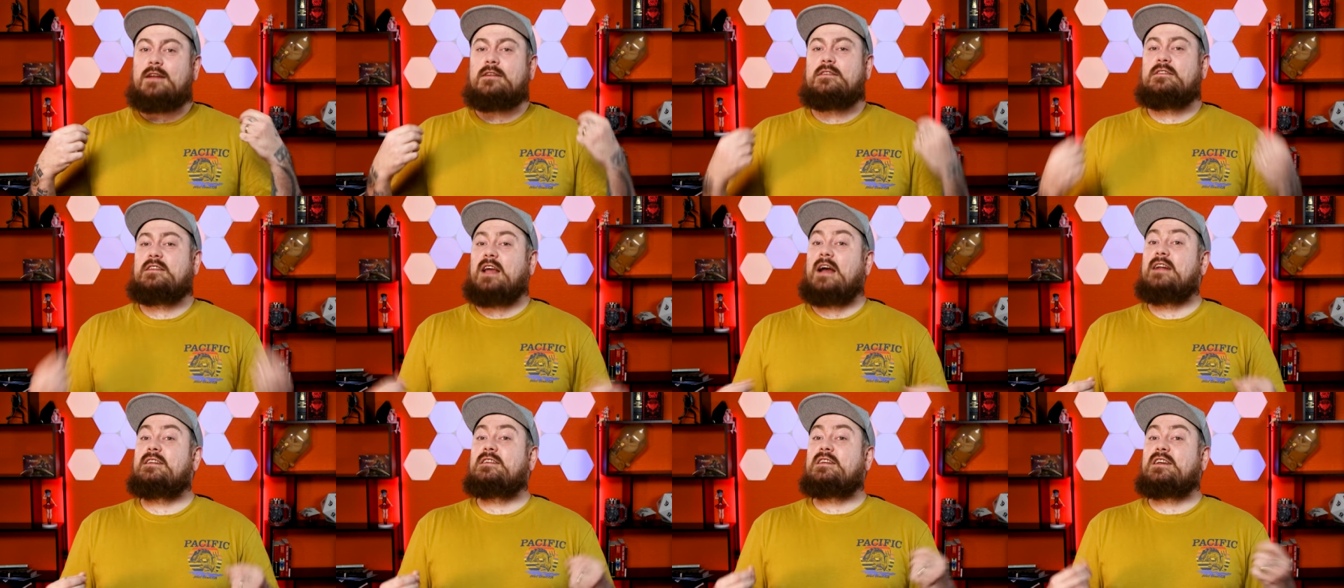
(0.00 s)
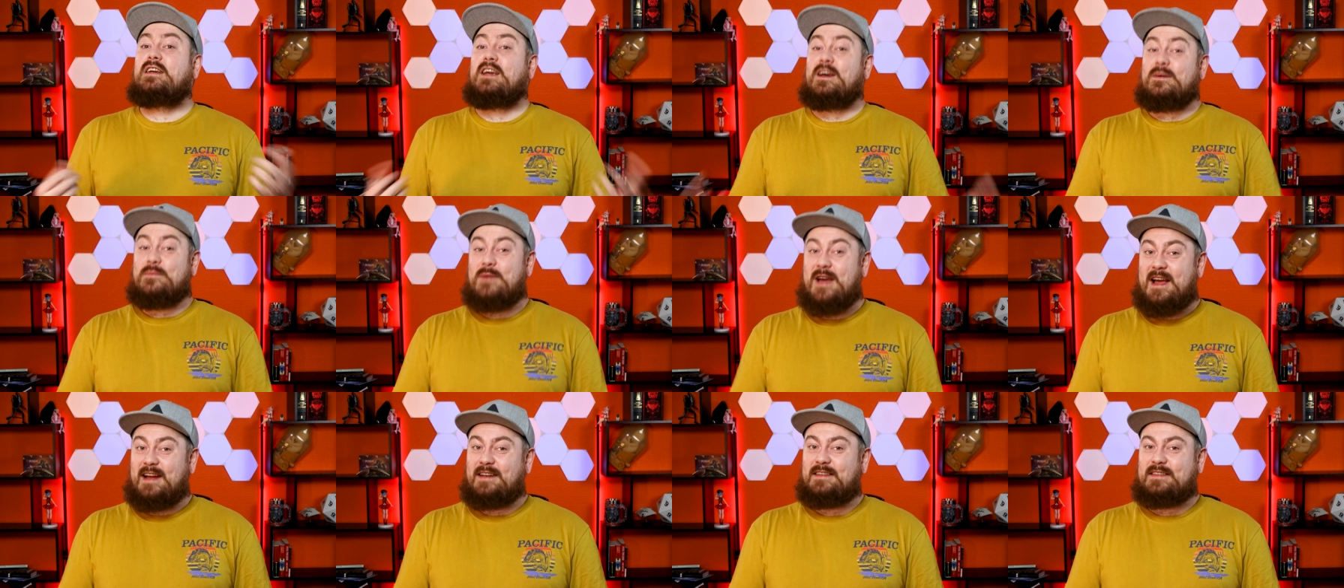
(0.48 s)
did
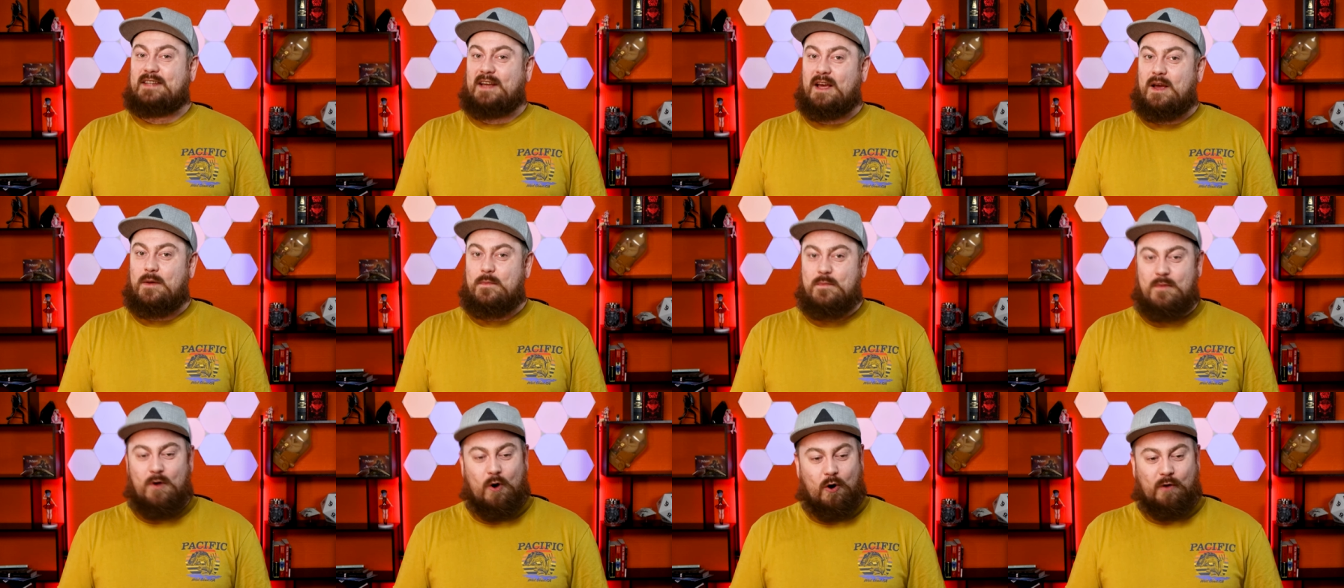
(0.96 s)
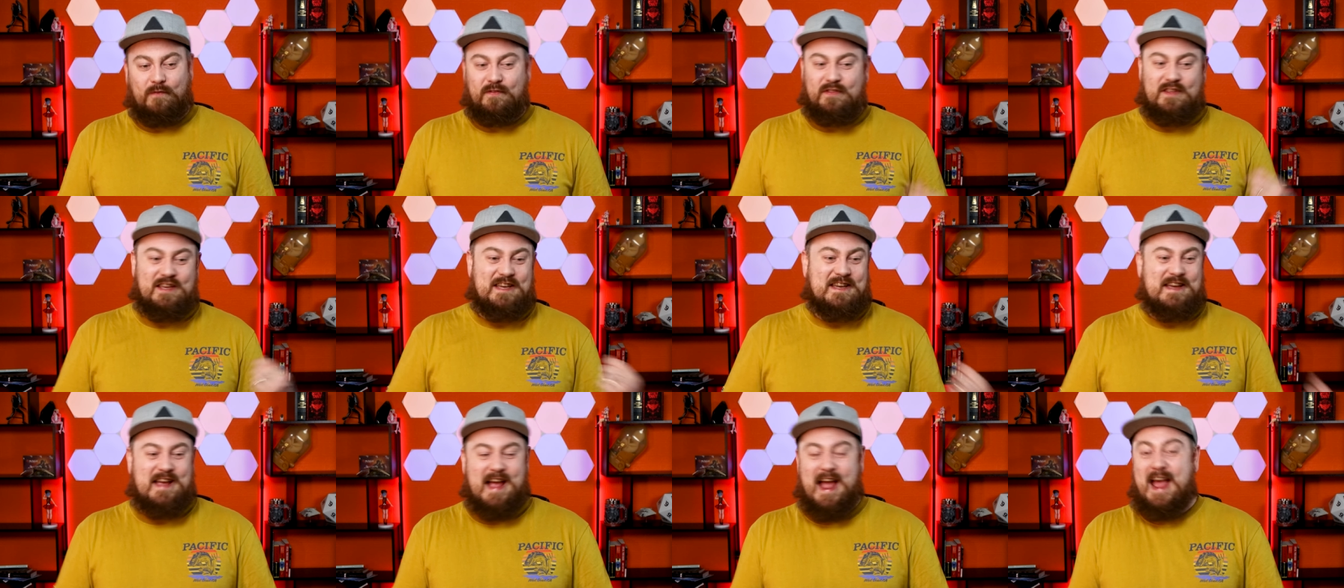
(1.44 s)
commend him on
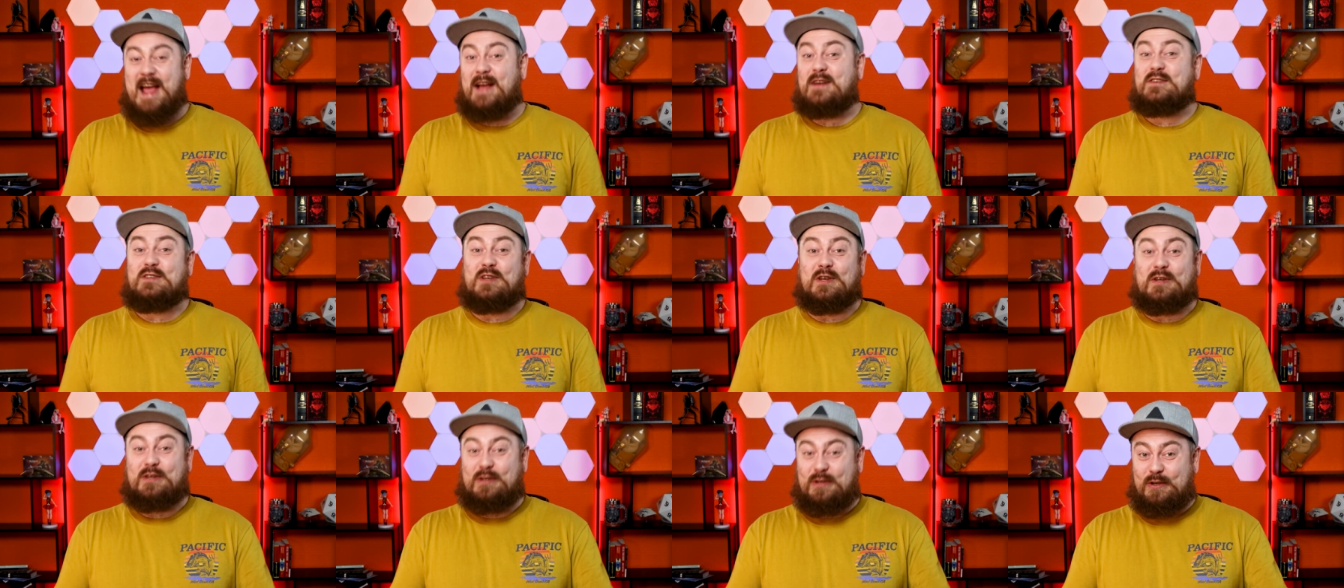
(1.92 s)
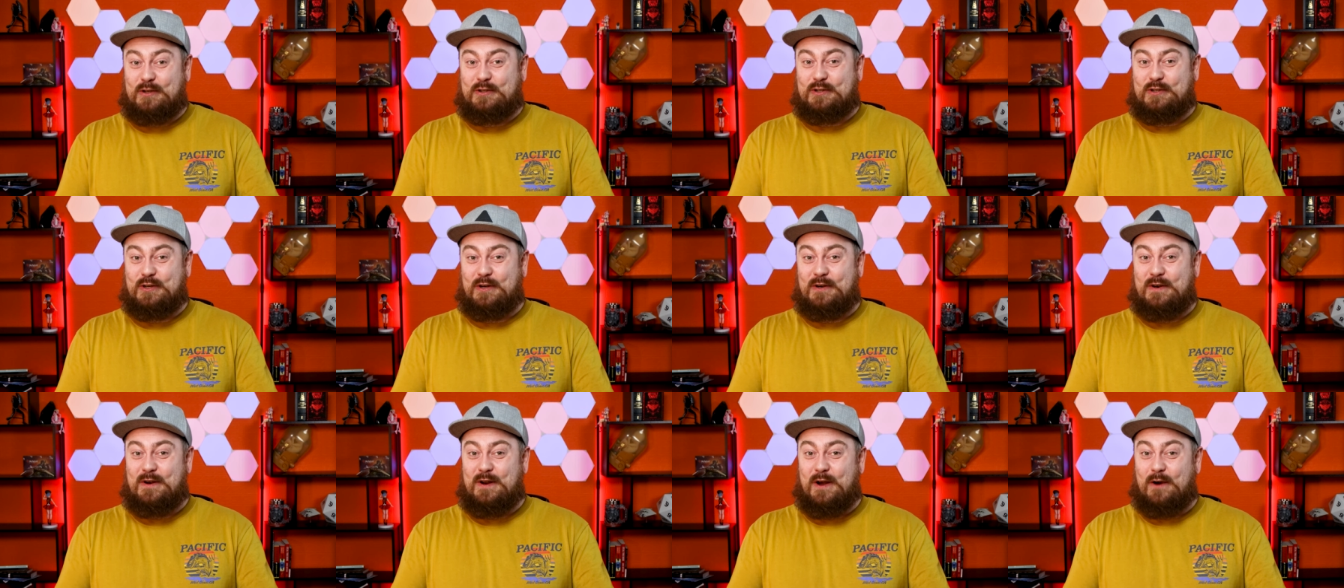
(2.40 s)
the
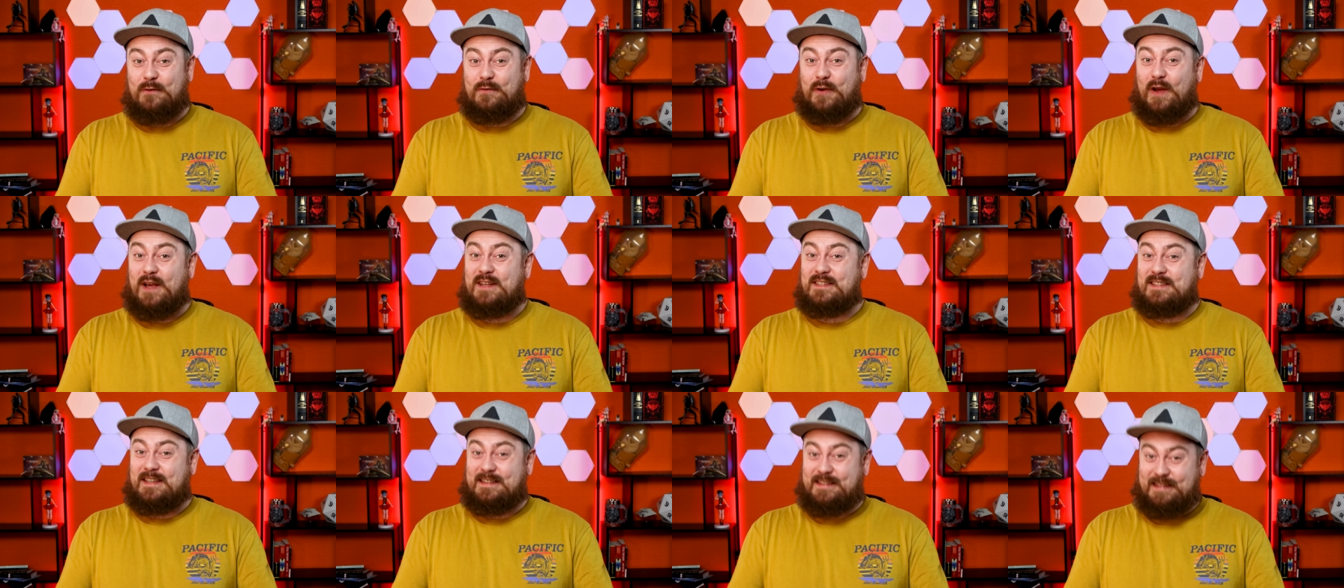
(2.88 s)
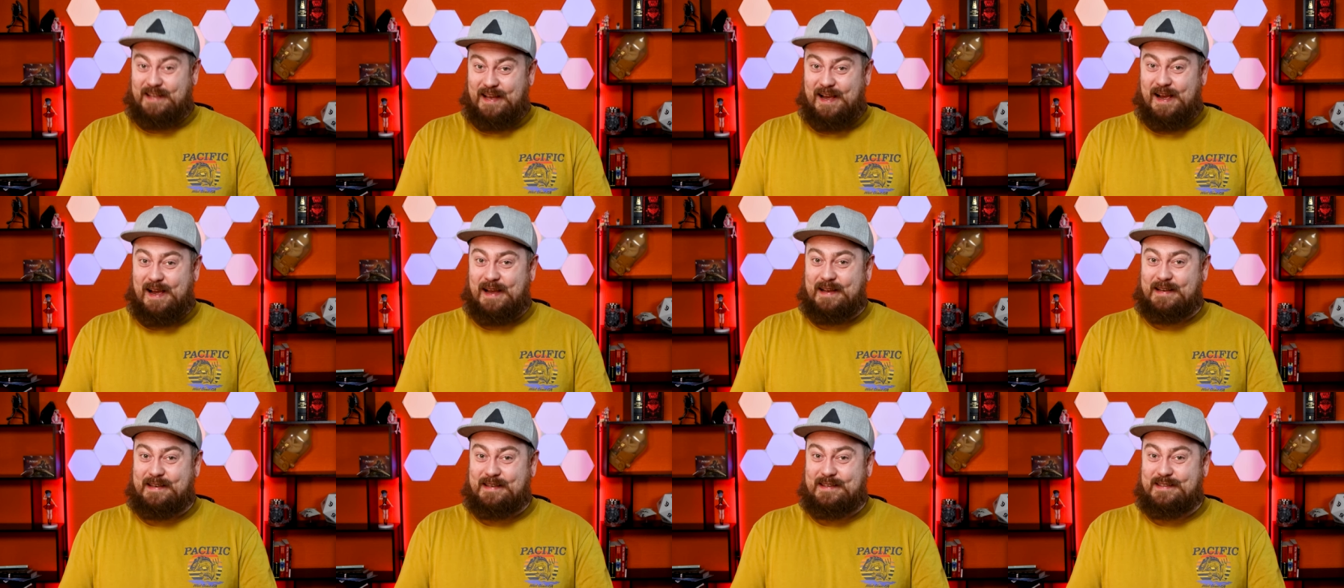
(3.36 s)
execution of his
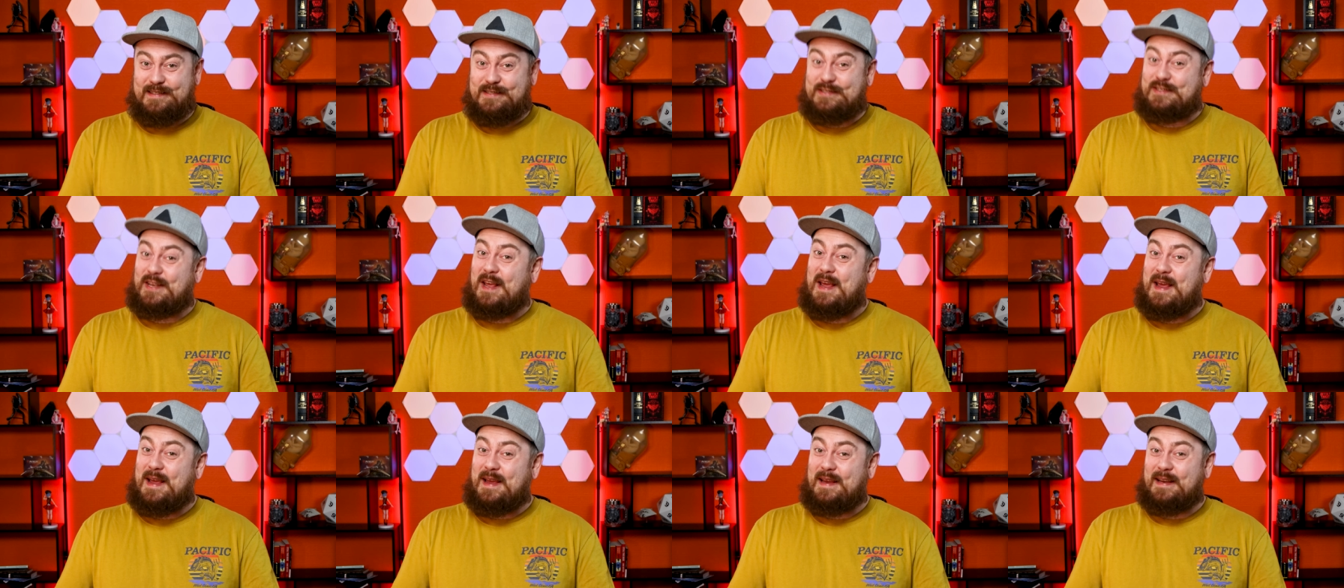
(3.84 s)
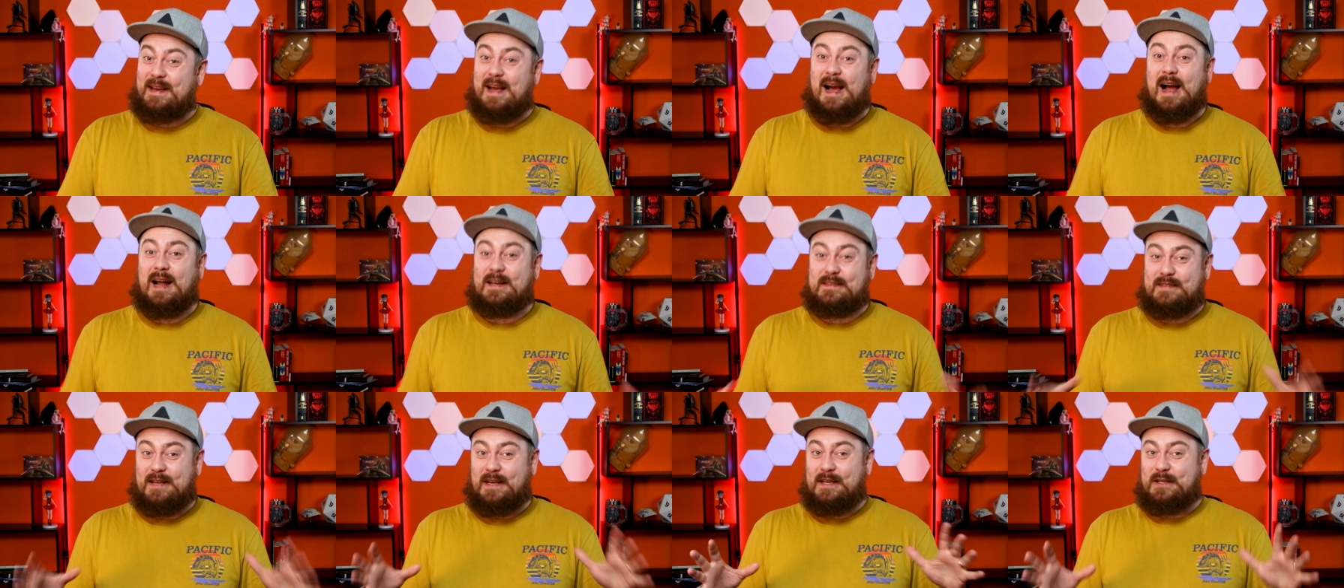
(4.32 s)
attack, saying,
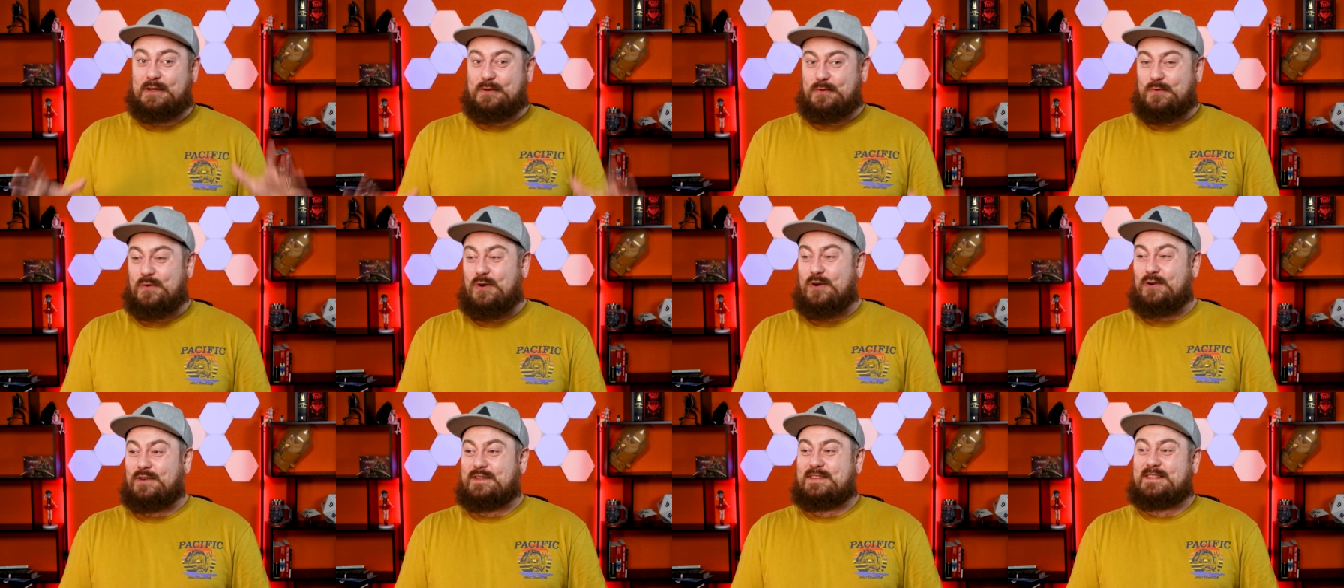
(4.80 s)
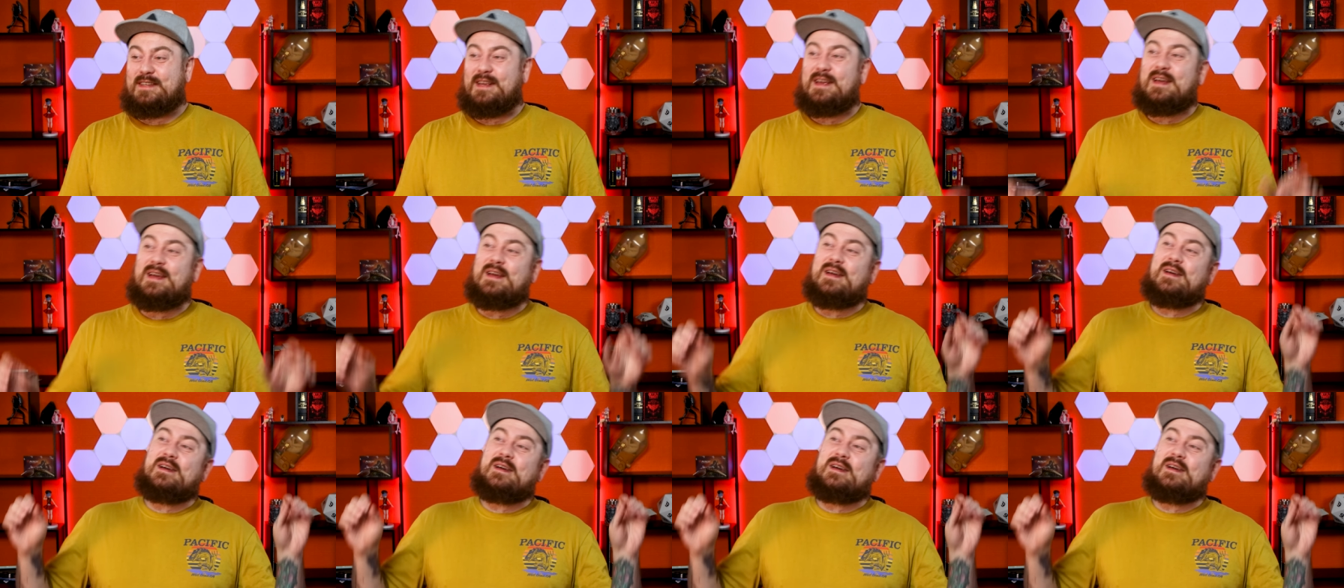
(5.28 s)
and I quote,